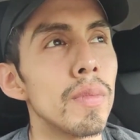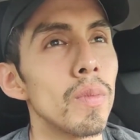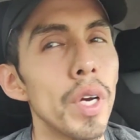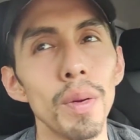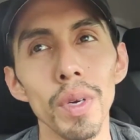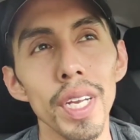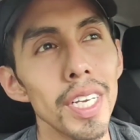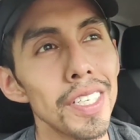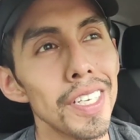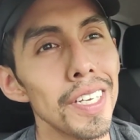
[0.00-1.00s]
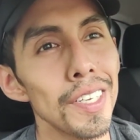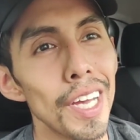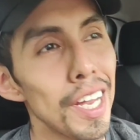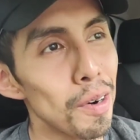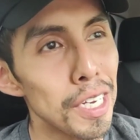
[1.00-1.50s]
Wait, what did I just say?
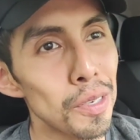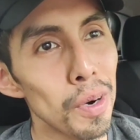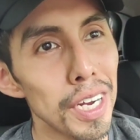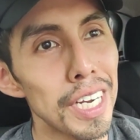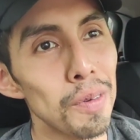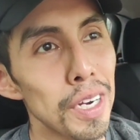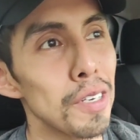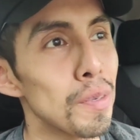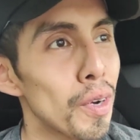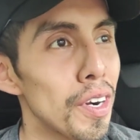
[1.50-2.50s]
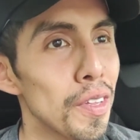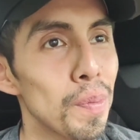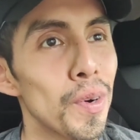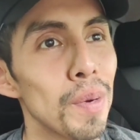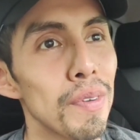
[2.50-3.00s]
Anyways, we're gonna we're gonna do some cardio at the
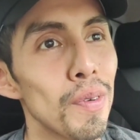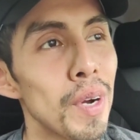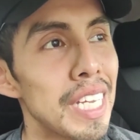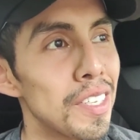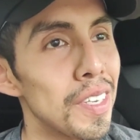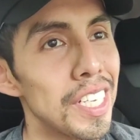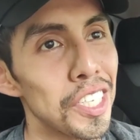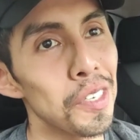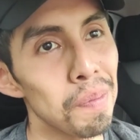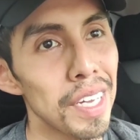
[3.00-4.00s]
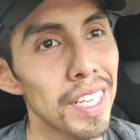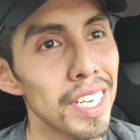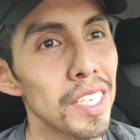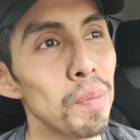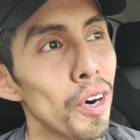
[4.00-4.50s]
park before we head to the gym. I think I
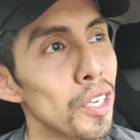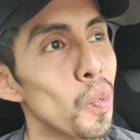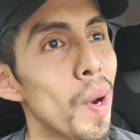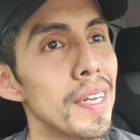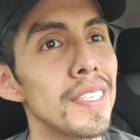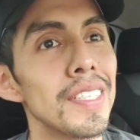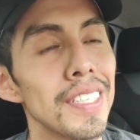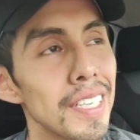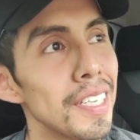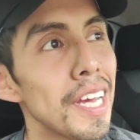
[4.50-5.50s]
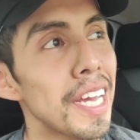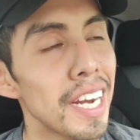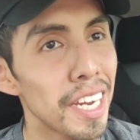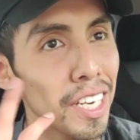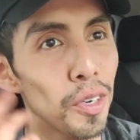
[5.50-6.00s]
said park twice. I had
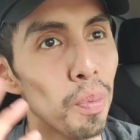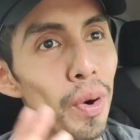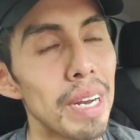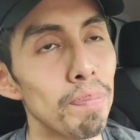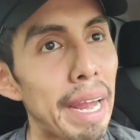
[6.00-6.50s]
like a little brain.